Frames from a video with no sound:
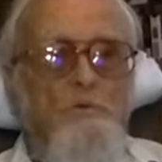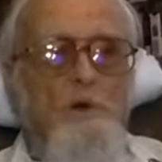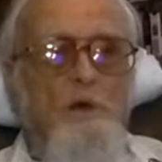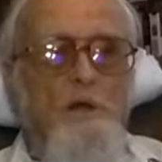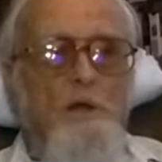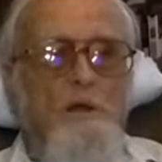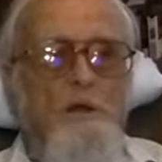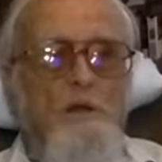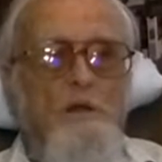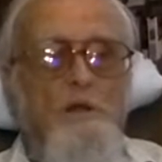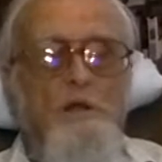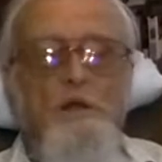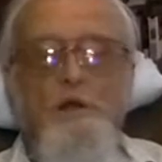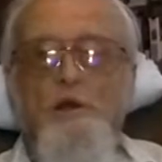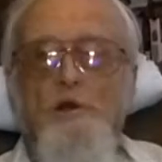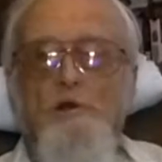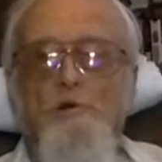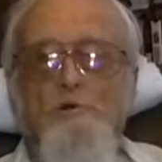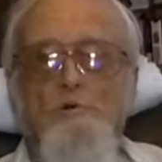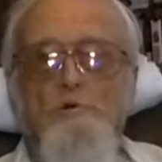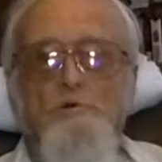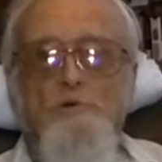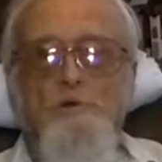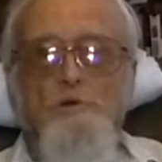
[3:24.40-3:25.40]
well,
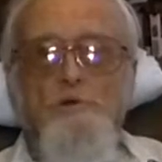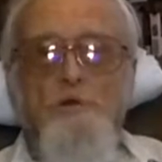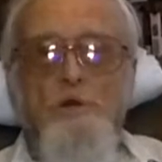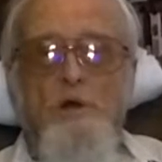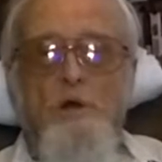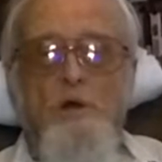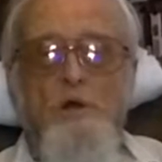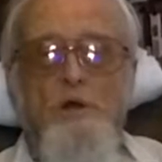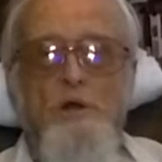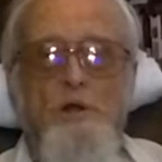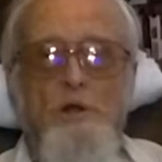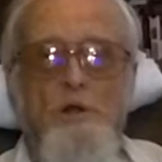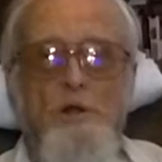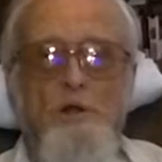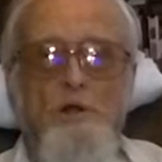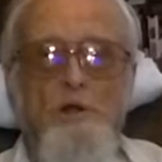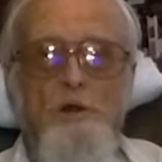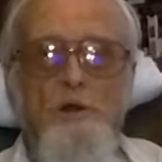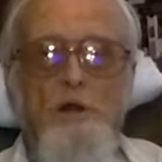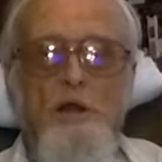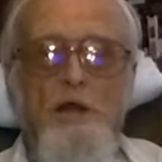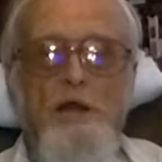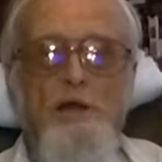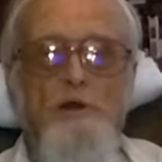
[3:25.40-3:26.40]
years
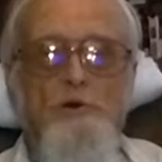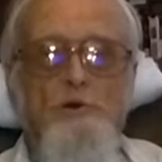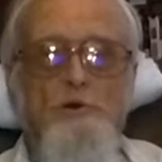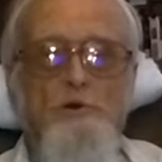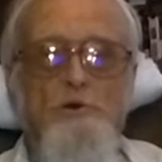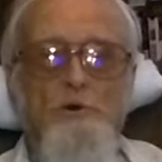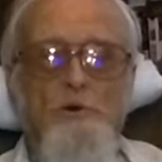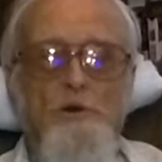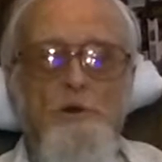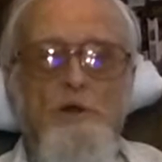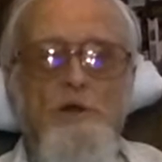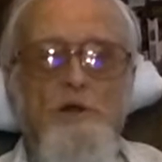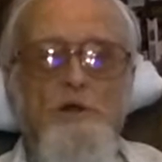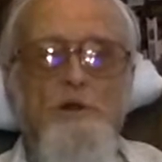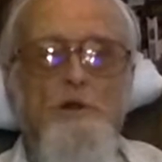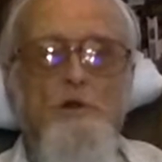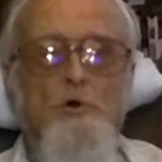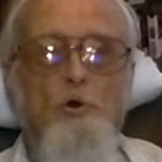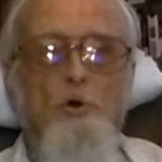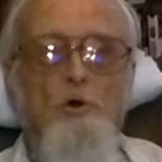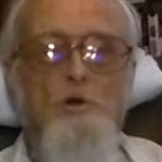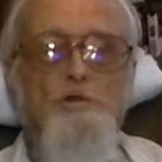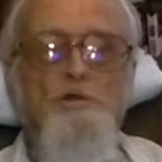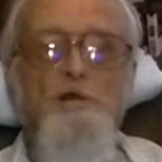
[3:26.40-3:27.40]
later,
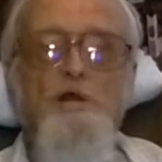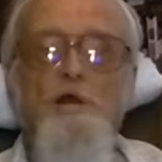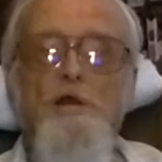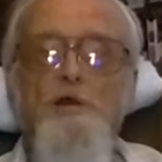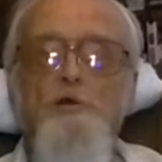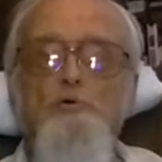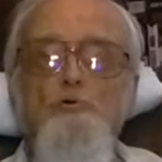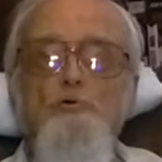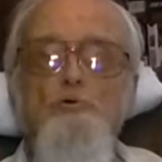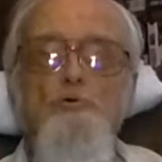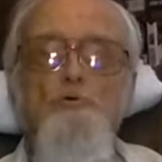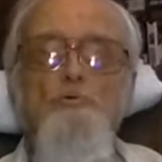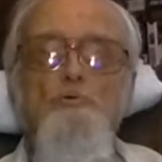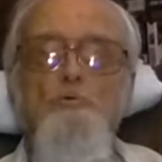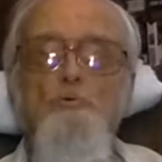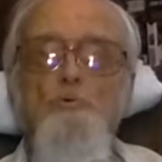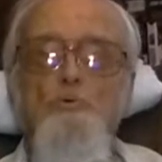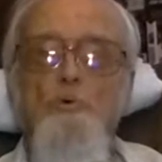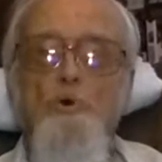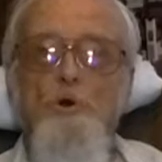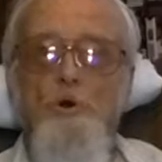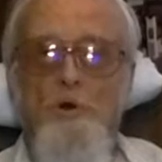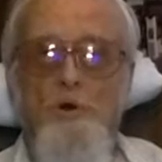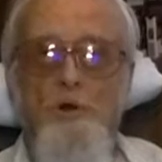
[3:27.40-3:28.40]
of course, it grew,
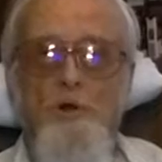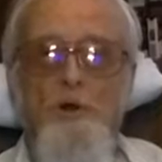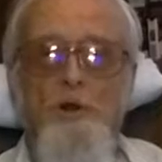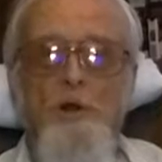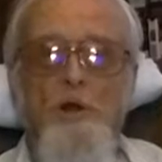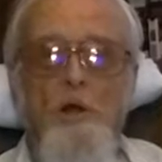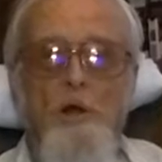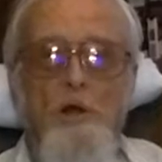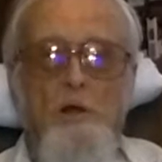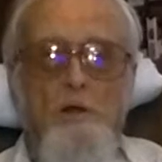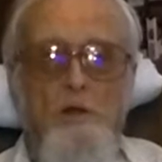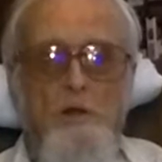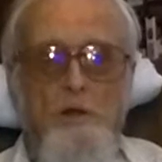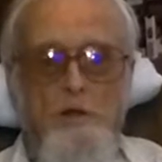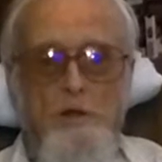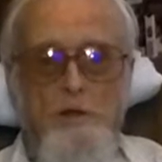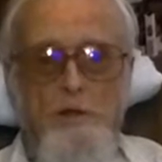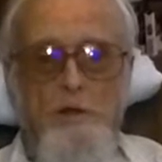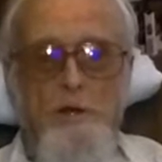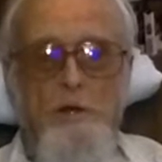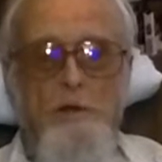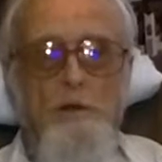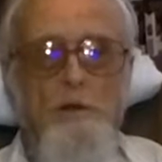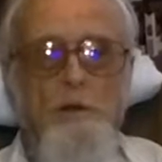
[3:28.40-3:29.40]
and
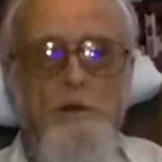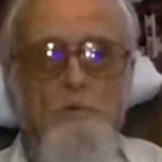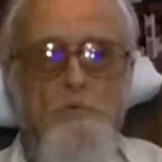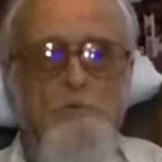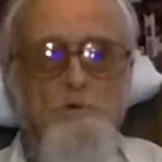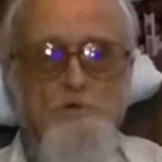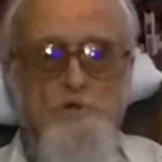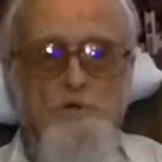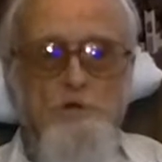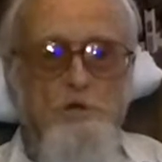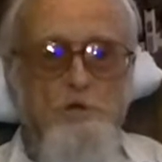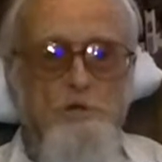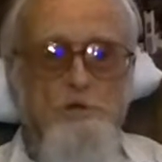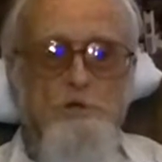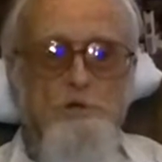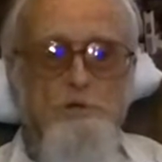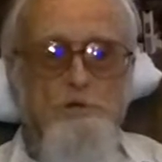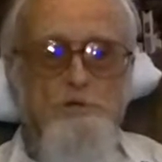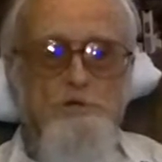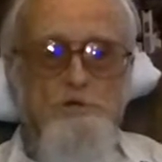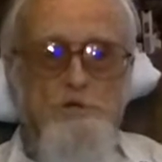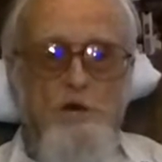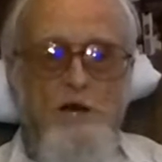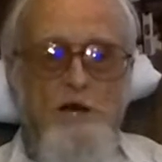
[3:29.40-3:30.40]
it was a
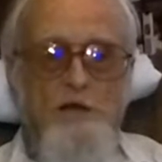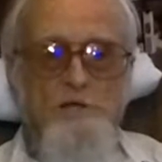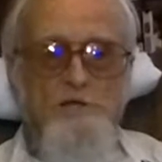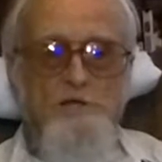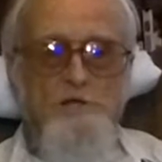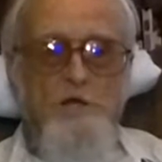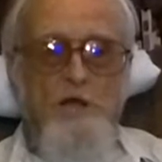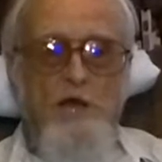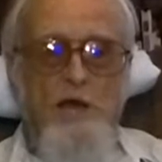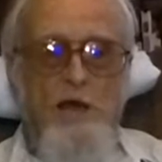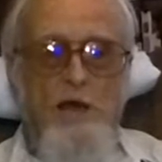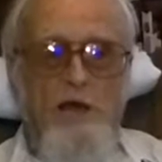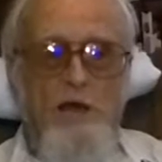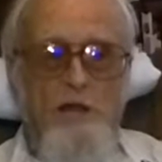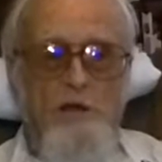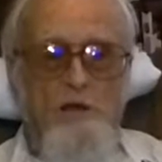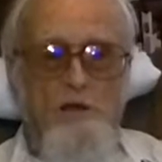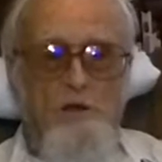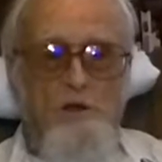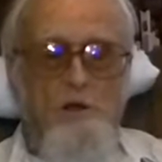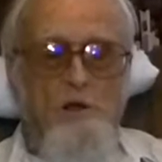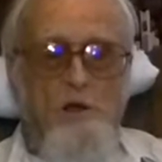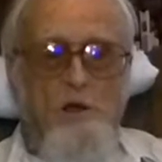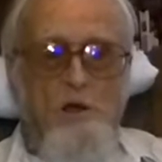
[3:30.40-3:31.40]
good-sized
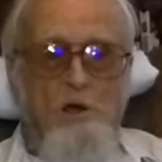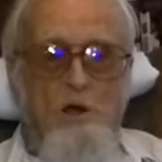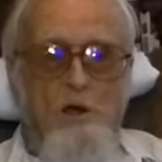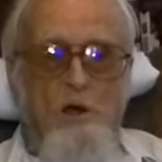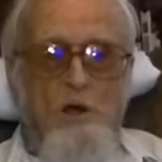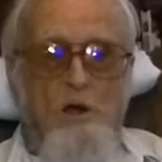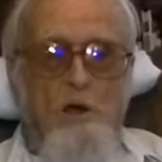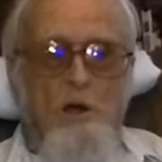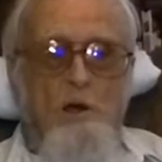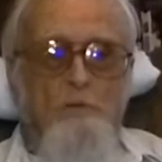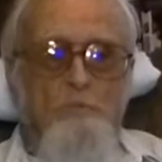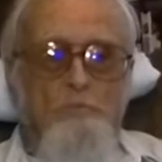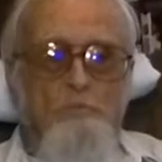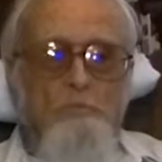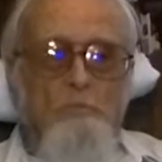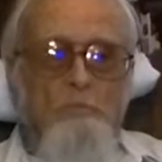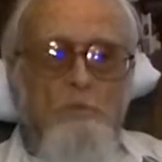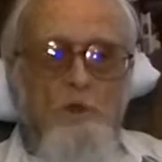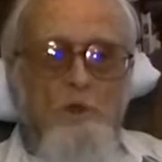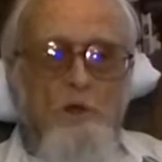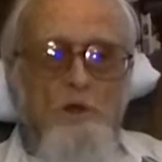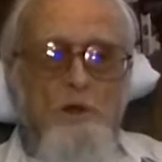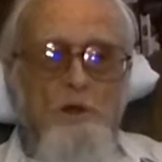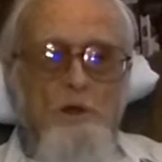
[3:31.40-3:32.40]
cat,
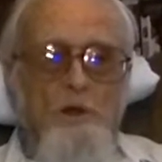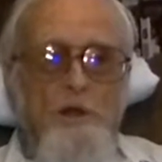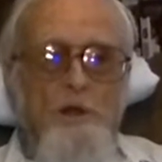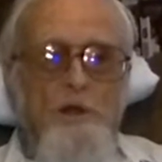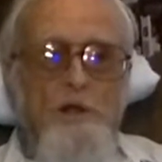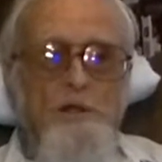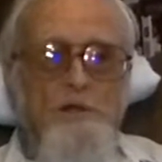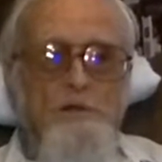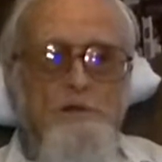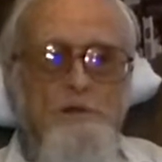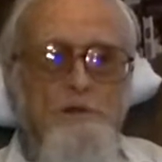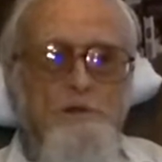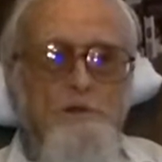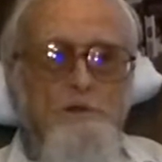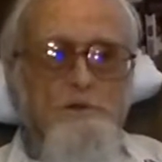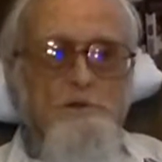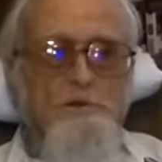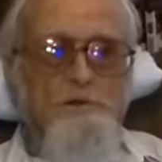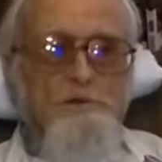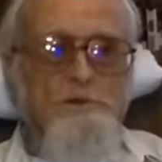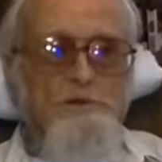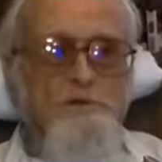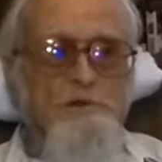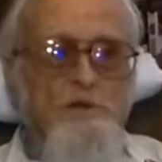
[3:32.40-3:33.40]
and it
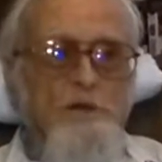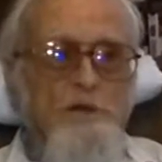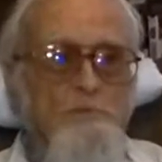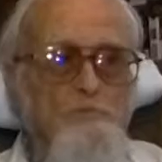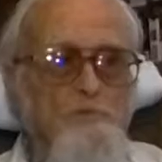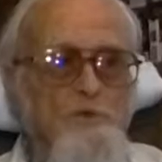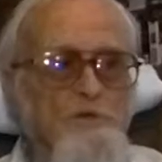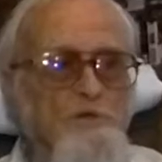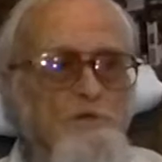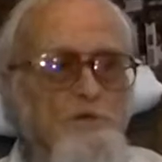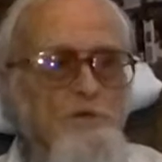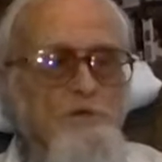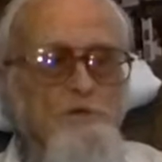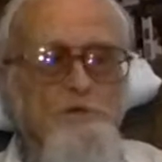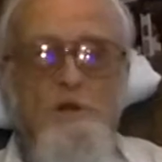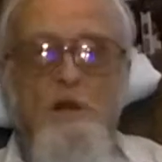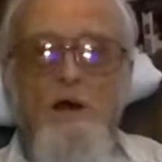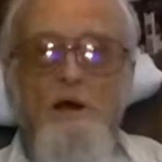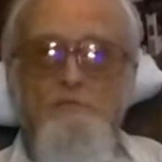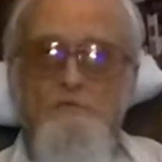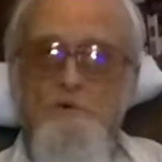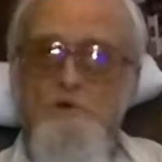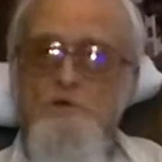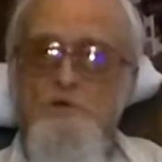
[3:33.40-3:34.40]
seemed to just
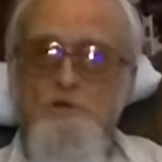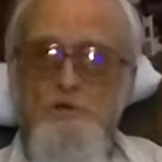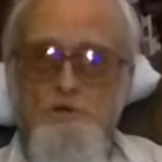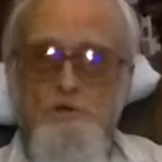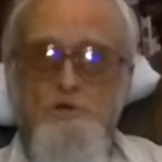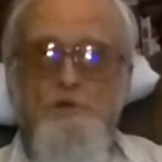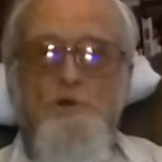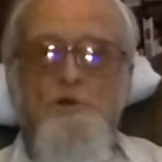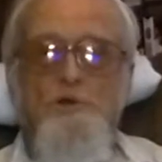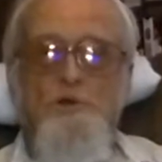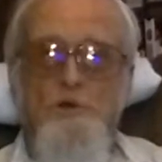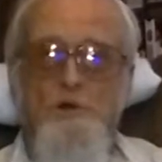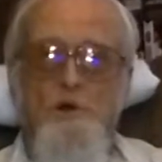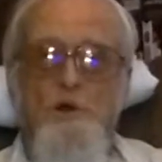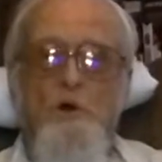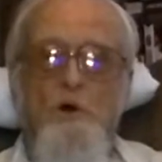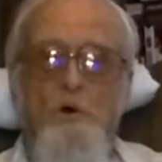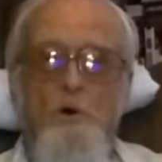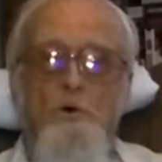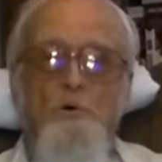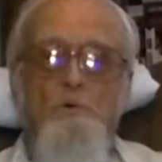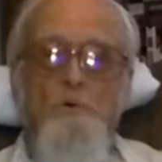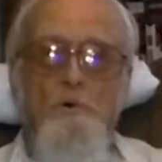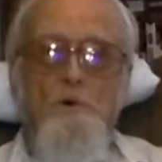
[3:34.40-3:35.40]
love us, you
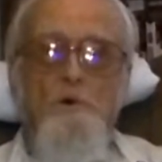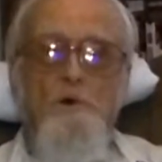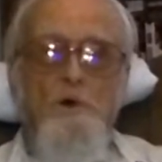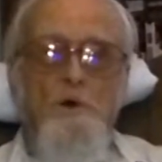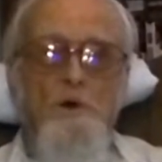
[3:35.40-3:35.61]
know.